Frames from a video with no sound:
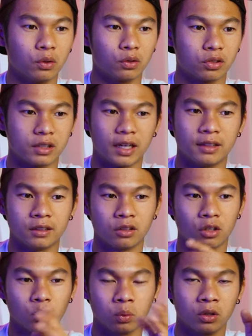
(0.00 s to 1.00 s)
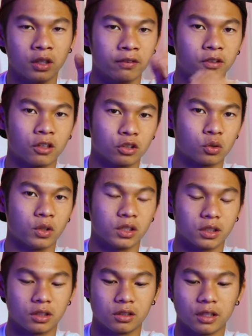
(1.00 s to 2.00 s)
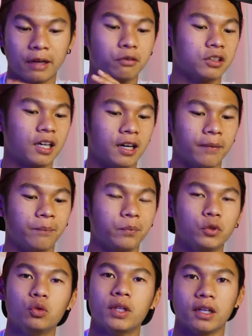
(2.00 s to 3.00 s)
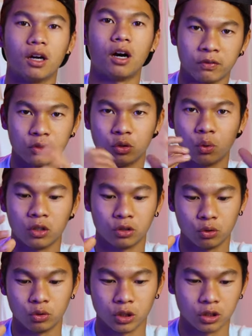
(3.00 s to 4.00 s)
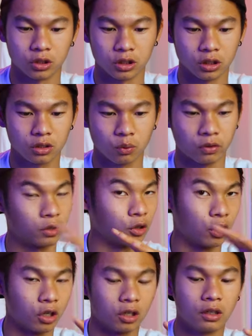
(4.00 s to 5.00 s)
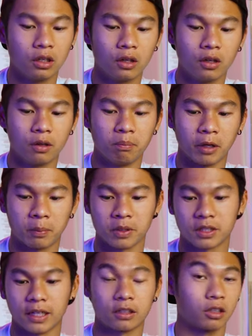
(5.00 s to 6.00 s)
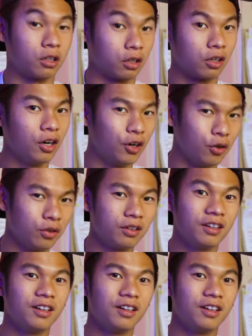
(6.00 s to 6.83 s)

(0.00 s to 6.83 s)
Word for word: you understand that there are real life consequences every time you take off. We have to do our due diligence, we have to learn, make mistakes on our own